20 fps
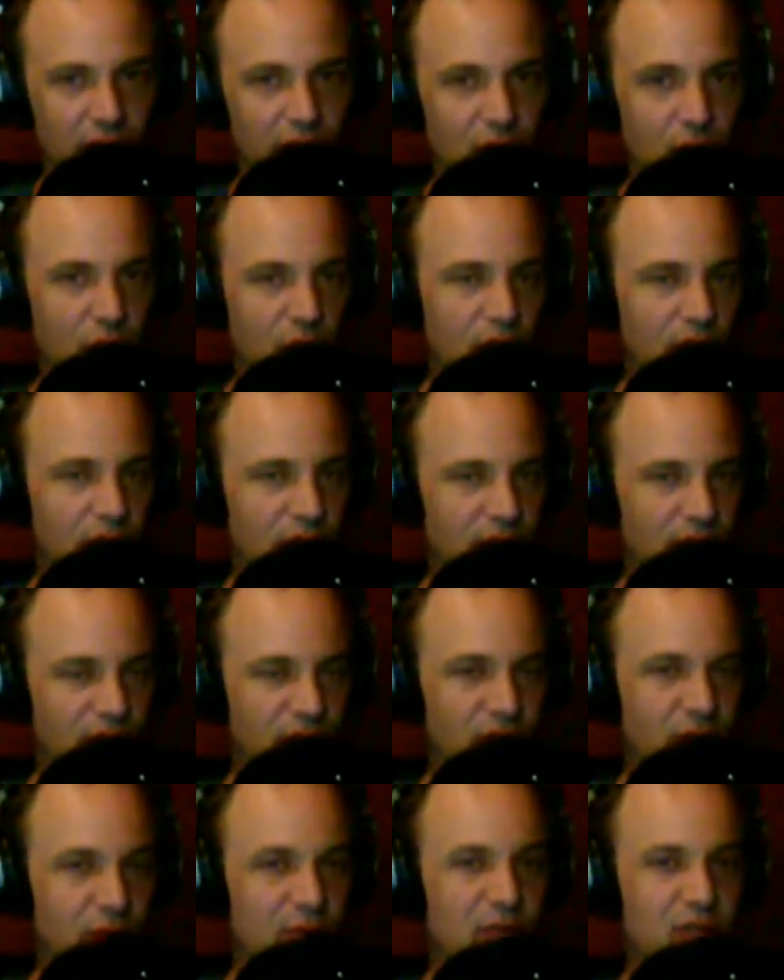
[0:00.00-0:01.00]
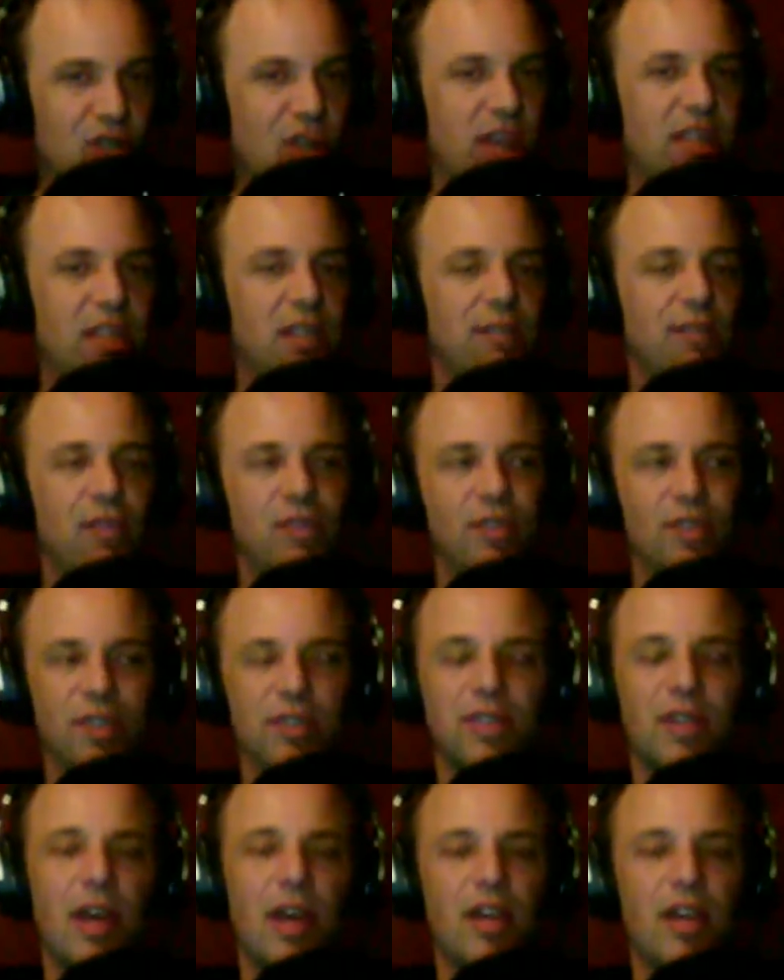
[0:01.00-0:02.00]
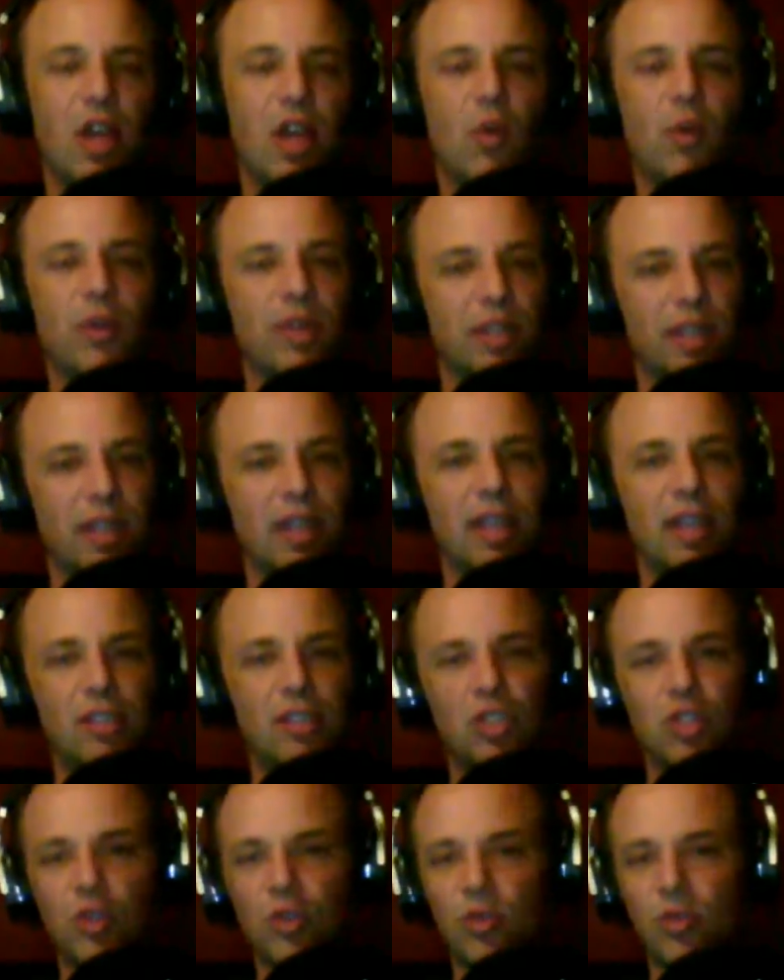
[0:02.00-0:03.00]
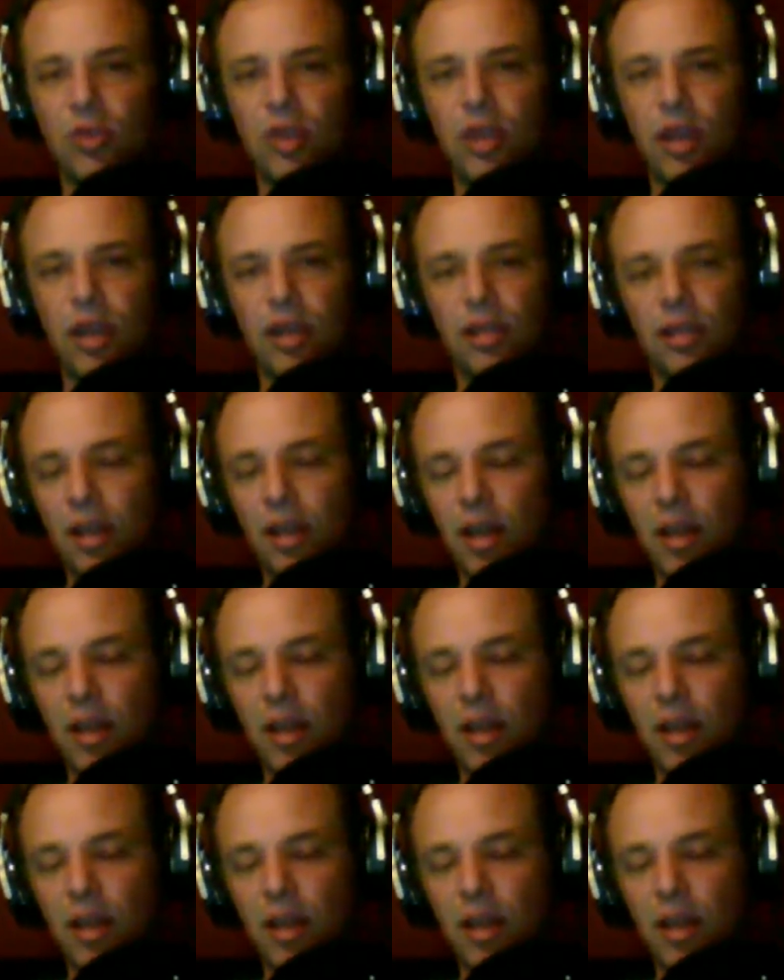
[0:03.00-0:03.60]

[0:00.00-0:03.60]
or some slight differences, I go with the easier thing.